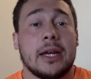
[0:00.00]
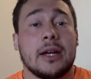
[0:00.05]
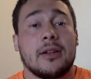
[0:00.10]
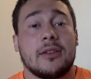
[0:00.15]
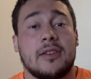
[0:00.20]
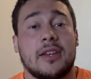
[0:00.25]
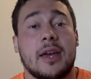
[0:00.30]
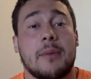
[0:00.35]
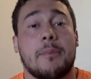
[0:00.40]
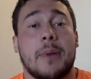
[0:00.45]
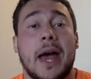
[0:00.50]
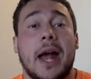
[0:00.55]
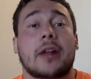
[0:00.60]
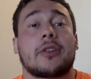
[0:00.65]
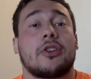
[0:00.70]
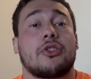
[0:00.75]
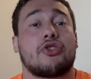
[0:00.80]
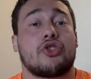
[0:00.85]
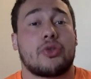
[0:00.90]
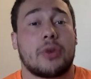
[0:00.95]
to get back
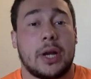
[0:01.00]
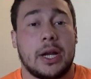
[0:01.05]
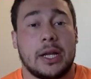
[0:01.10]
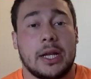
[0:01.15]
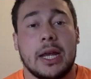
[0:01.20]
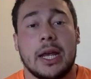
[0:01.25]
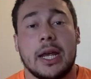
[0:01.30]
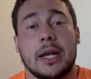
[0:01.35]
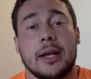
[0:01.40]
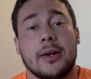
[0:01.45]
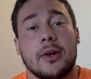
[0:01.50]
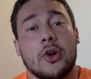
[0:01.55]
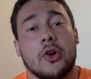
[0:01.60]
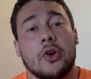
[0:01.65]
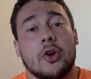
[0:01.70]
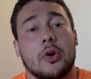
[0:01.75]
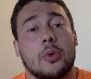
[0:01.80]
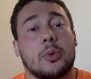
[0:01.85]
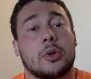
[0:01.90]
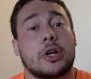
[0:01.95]
to training
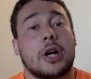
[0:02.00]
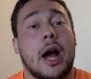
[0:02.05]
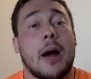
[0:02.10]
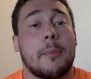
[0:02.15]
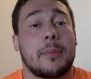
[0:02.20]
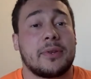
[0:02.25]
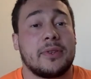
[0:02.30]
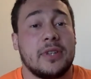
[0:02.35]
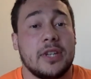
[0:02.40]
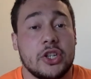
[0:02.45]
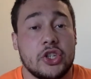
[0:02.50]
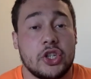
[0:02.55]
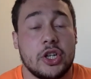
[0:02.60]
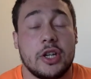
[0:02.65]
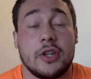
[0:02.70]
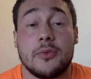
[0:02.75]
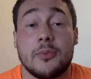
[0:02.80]
or competition,